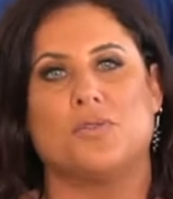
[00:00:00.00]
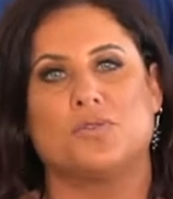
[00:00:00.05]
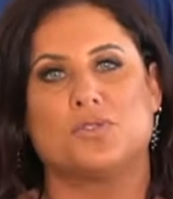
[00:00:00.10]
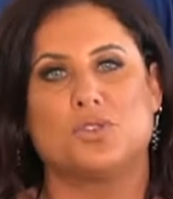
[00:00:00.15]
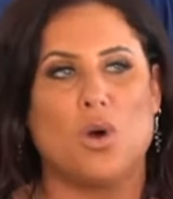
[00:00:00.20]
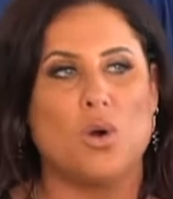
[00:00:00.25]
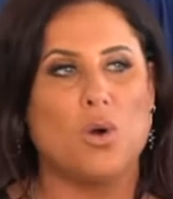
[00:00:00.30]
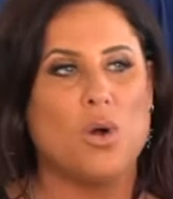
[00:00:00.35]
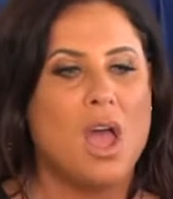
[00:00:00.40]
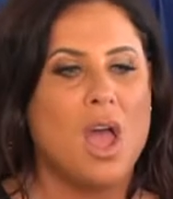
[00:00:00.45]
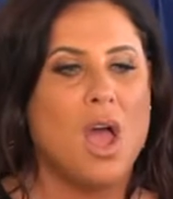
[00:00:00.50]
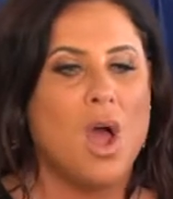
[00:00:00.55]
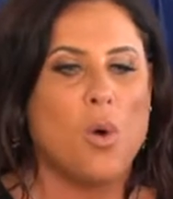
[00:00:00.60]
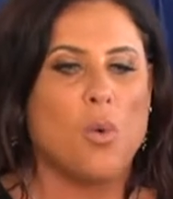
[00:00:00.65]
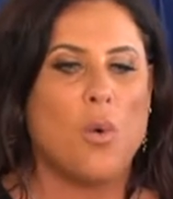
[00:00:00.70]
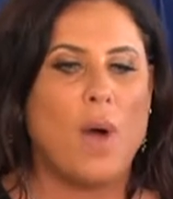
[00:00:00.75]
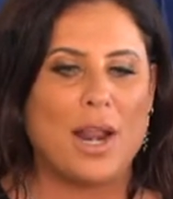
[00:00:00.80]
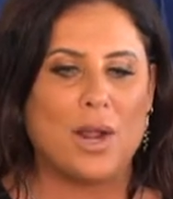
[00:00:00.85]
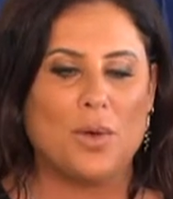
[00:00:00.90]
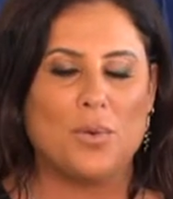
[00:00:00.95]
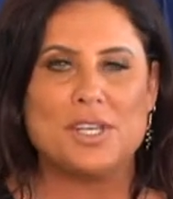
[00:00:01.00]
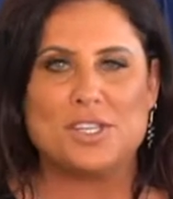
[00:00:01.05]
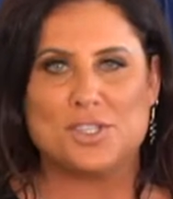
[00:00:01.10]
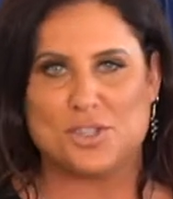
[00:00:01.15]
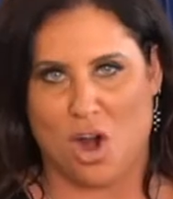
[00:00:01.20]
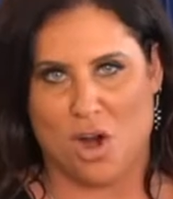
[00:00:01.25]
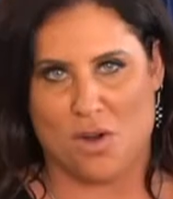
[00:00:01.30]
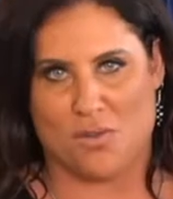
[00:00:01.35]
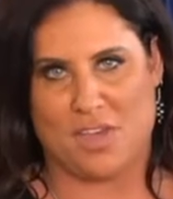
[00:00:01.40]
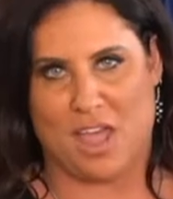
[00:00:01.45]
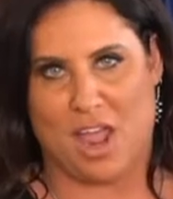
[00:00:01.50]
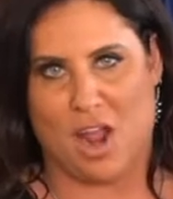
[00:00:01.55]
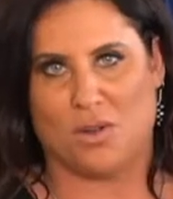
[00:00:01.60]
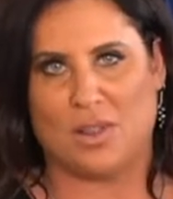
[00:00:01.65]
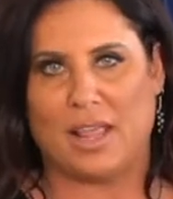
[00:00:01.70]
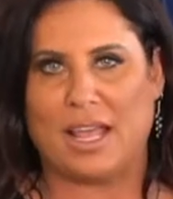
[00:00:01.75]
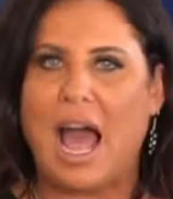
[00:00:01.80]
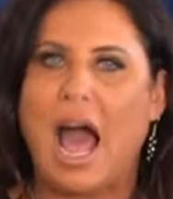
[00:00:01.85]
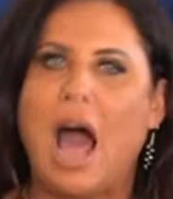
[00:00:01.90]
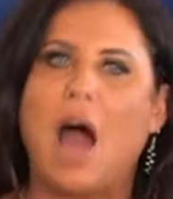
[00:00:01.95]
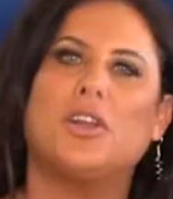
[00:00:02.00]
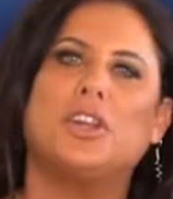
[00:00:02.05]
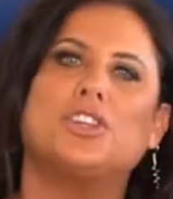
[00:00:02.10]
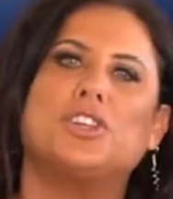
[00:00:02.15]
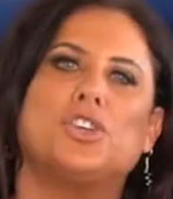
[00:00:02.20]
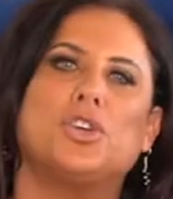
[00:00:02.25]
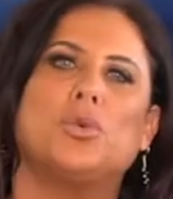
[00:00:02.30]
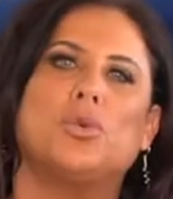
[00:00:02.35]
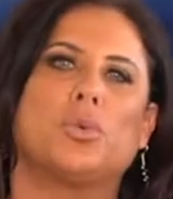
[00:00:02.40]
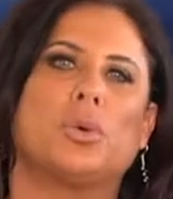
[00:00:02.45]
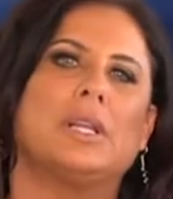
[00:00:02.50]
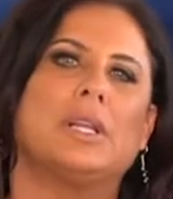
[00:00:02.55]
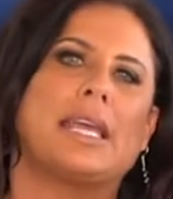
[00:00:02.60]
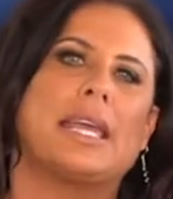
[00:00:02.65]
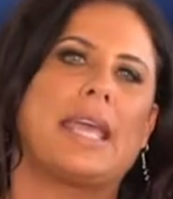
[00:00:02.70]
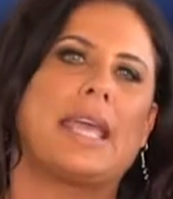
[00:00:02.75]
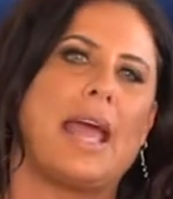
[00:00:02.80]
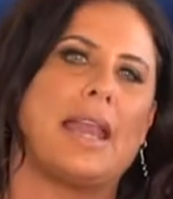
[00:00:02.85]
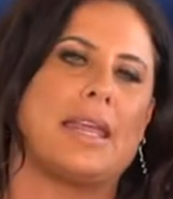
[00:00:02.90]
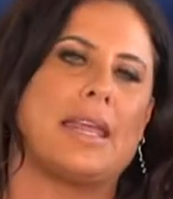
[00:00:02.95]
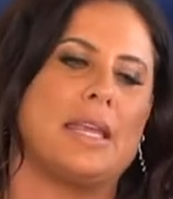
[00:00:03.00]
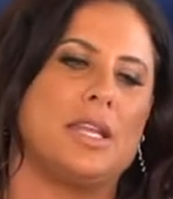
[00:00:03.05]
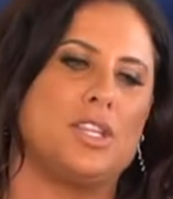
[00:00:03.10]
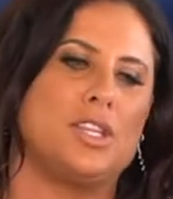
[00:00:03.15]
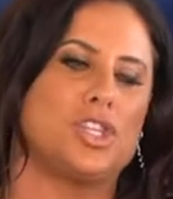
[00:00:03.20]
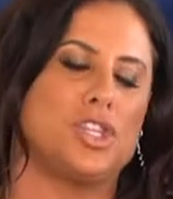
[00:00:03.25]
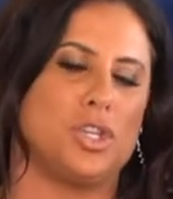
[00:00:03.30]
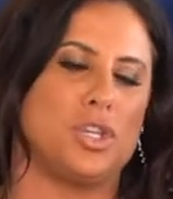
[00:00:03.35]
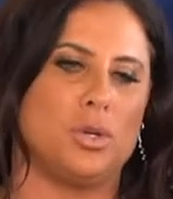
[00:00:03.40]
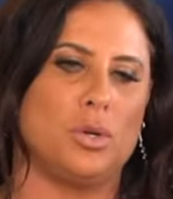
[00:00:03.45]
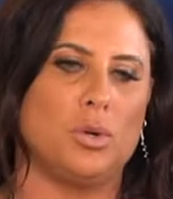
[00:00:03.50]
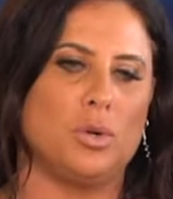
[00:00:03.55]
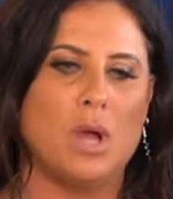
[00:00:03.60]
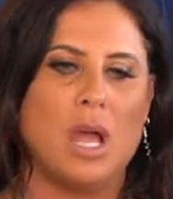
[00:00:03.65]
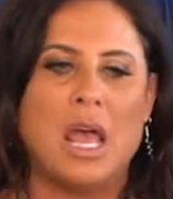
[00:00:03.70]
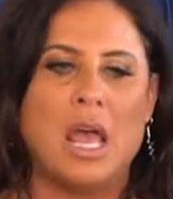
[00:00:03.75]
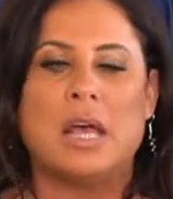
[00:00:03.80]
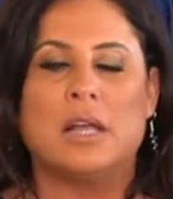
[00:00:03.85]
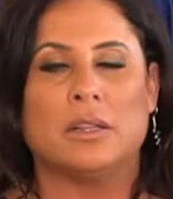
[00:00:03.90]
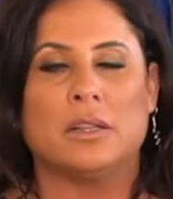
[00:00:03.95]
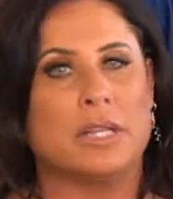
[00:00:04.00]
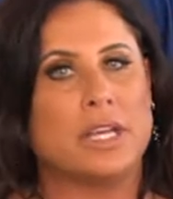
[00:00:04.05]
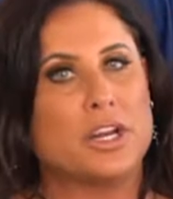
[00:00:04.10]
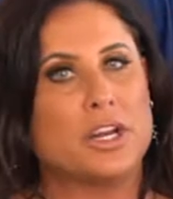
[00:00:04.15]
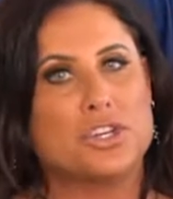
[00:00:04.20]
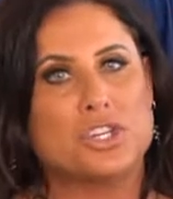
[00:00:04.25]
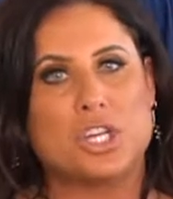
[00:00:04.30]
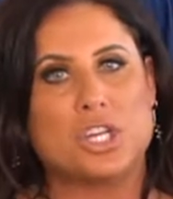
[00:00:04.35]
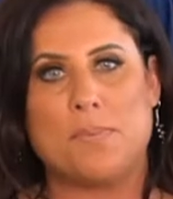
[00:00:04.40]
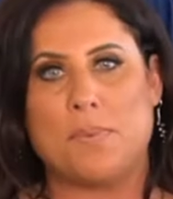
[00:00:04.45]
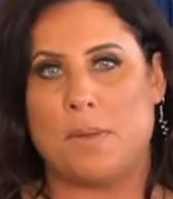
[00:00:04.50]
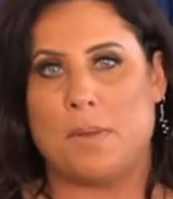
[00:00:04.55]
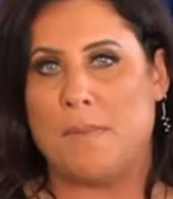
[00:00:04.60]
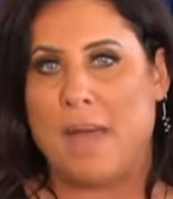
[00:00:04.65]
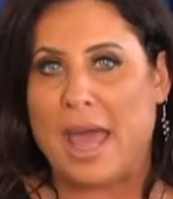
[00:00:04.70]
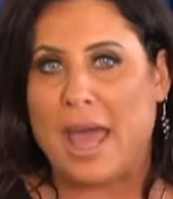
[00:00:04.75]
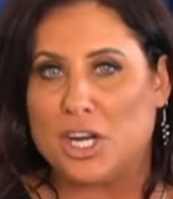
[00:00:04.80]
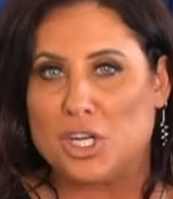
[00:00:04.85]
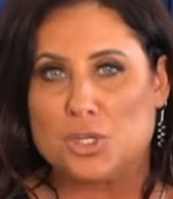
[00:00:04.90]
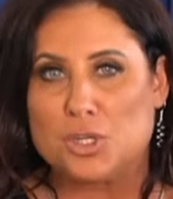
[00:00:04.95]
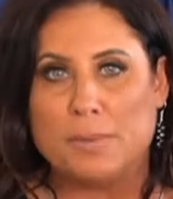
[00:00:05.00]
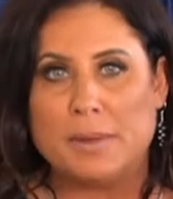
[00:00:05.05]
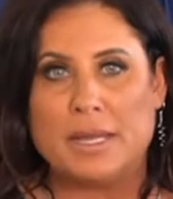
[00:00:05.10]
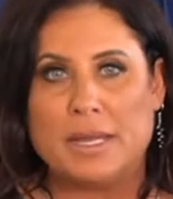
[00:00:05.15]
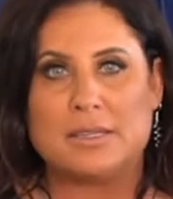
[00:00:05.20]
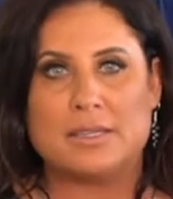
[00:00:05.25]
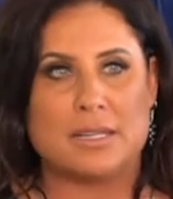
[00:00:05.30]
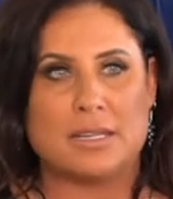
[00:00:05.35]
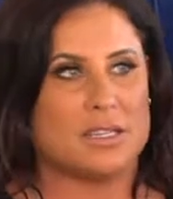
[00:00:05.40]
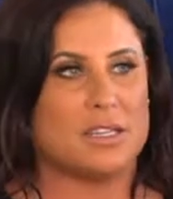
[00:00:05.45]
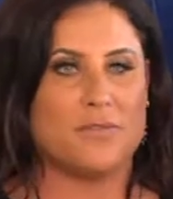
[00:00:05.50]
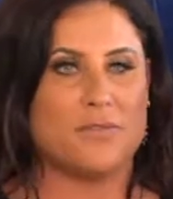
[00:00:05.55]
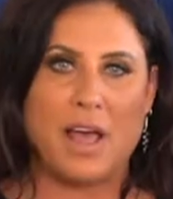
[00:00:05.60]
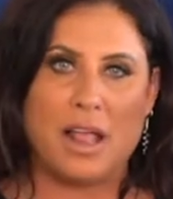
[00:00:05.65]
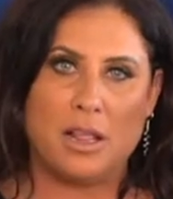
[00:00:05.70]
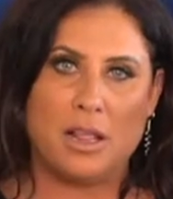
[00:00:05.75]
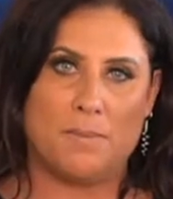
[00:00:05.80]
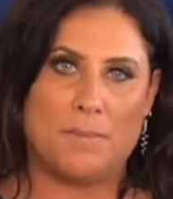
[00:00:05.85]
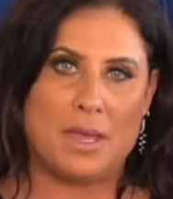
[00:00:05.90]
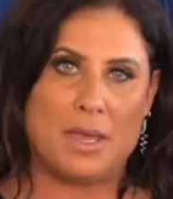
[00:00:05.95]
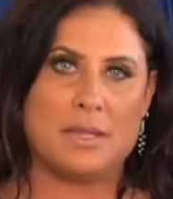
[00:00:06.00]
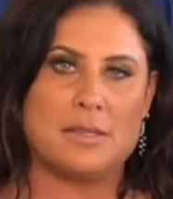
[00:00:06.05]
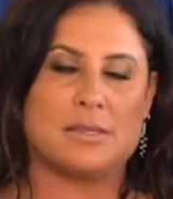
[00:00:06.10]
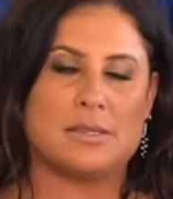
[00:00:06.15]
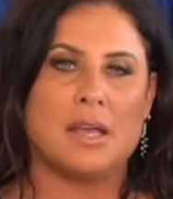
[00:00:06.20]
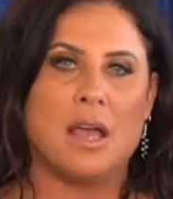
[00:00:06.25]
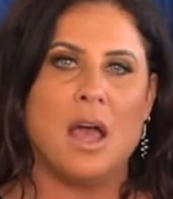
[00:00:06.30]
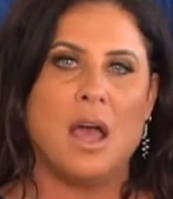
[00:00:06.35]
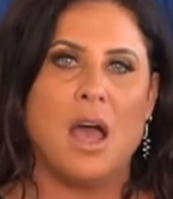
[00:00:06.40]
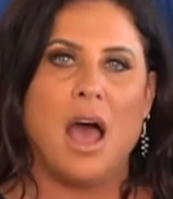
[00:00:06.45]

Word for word: So, why don't we start there? Like how did you really get into leadership and management and development?